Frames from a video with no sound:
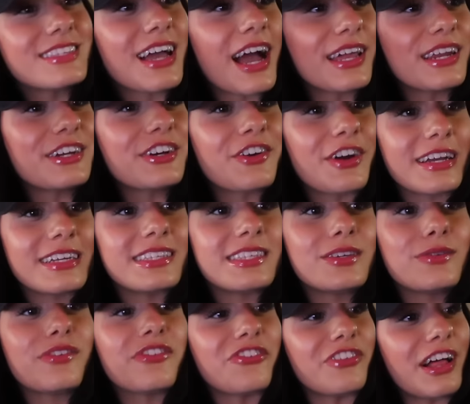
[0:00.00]
kind of
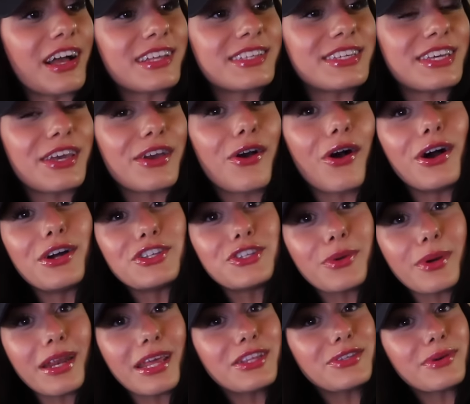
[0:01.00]
crazy reflecting on
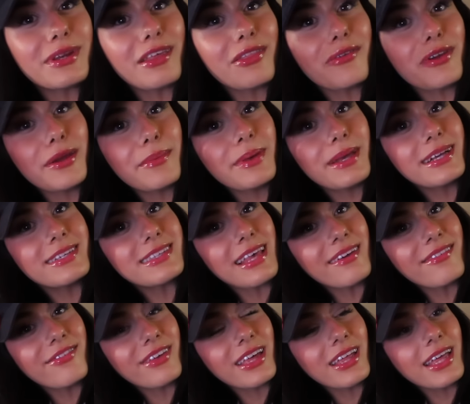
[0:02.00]
2023 because
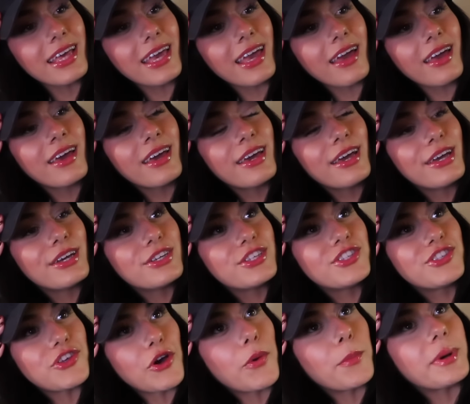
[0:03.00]
I feel like
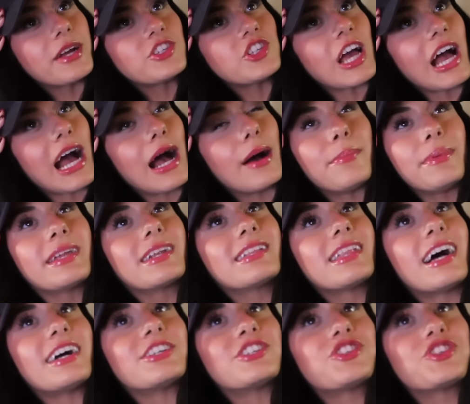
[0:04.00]
so much happened
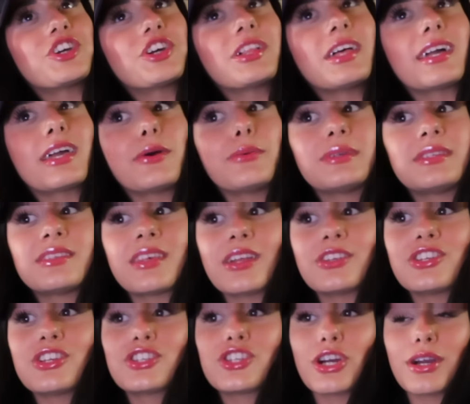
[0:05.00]
last year. Like, it was
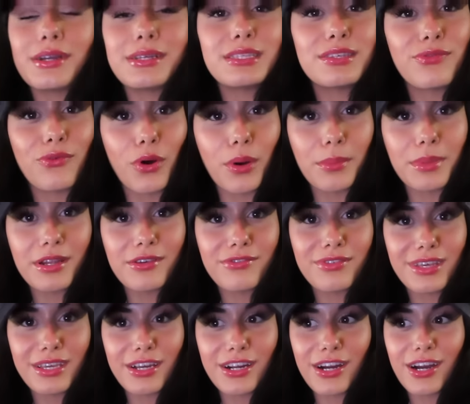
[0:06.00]
such a
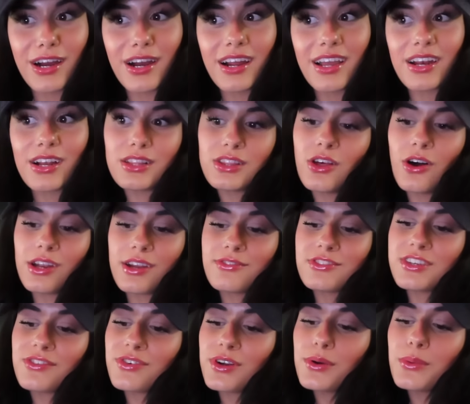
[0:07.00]
transformative year in a lot of
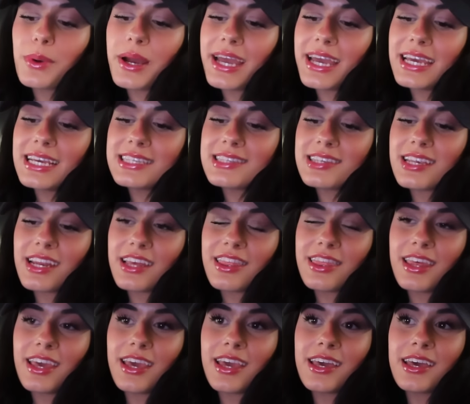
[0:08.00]
different ways, and I
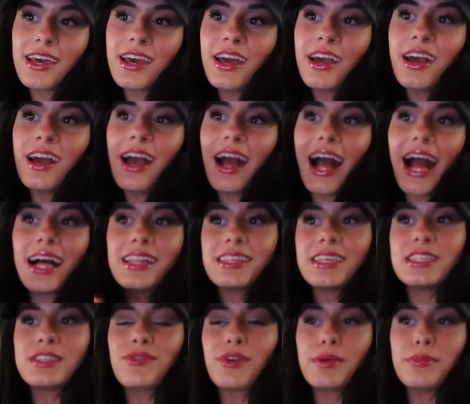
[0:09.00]
think at
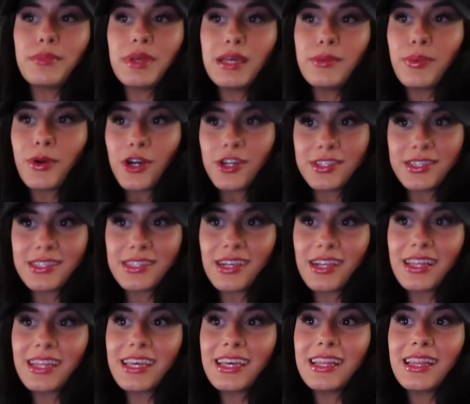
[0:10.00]
least for me
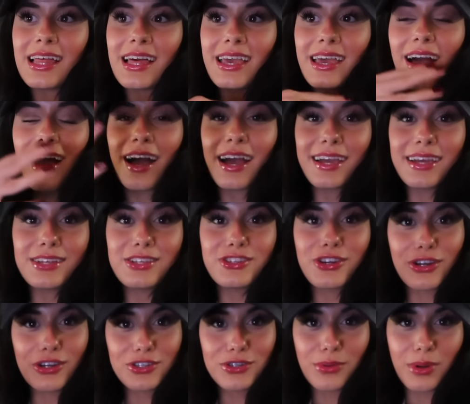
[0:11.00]
personally, like, I
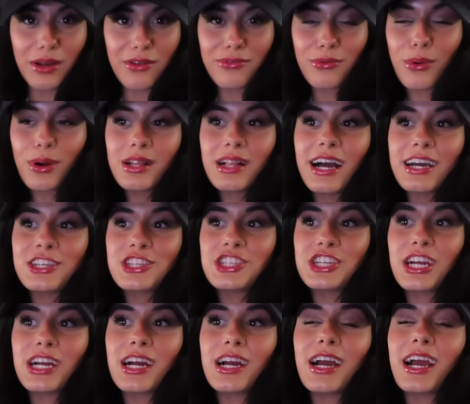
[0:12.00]
turned 24 last
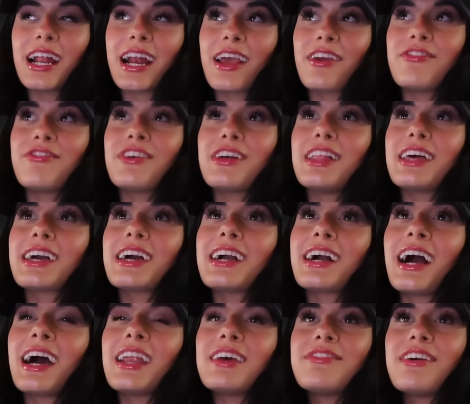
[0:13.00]
year and I feel like I
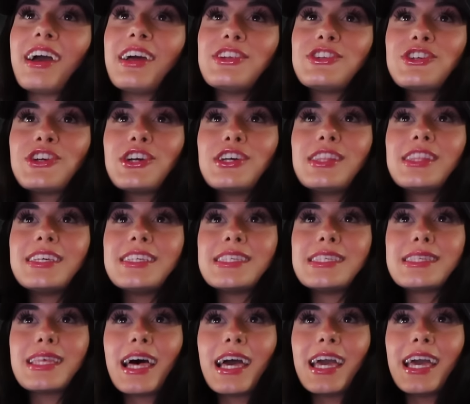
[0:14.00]
kind of entered
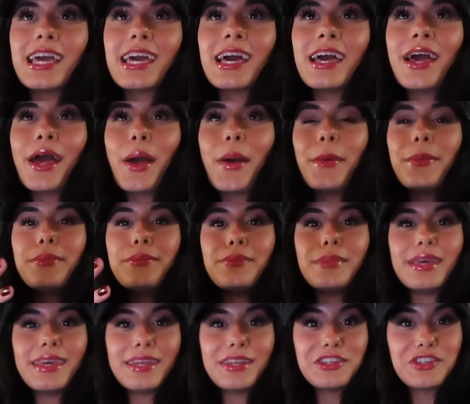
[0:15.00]
this like
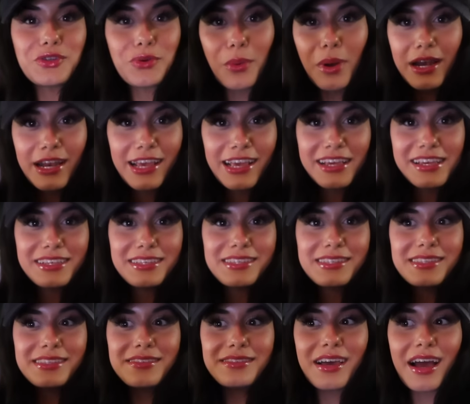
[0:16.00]

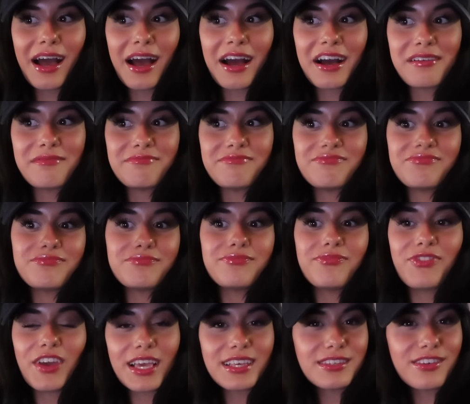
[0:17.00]
mid-20s
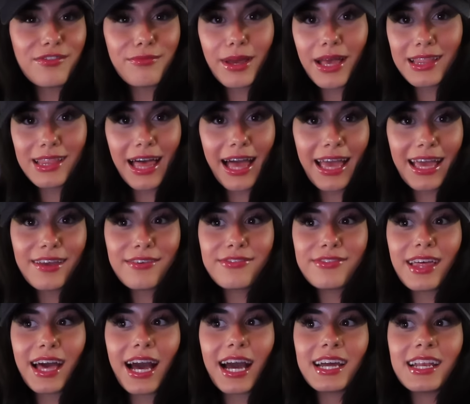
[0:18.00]
phase of my
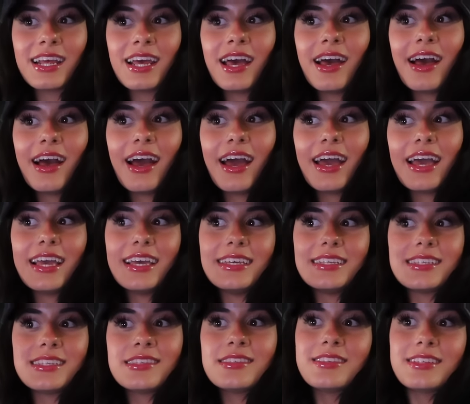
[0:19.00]
life that
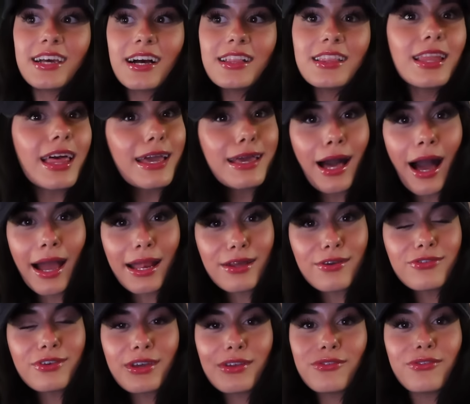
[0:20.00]
is still like kind
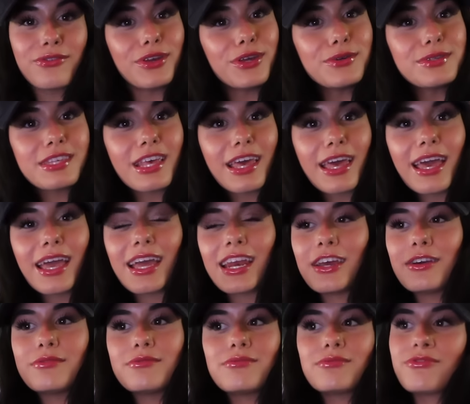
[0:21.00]
of confusing, and
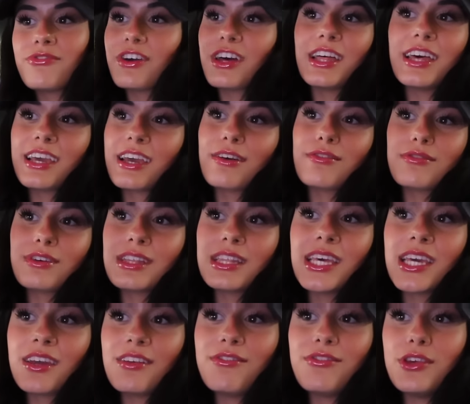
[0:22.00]
I feel like it
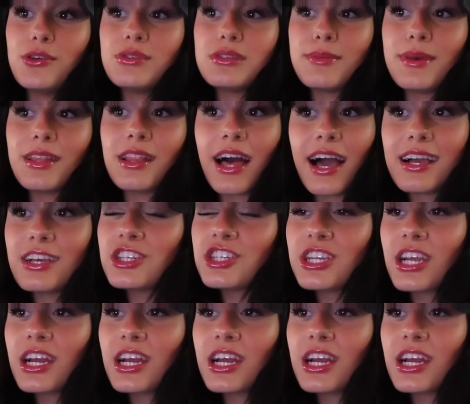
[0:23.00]
really confused me last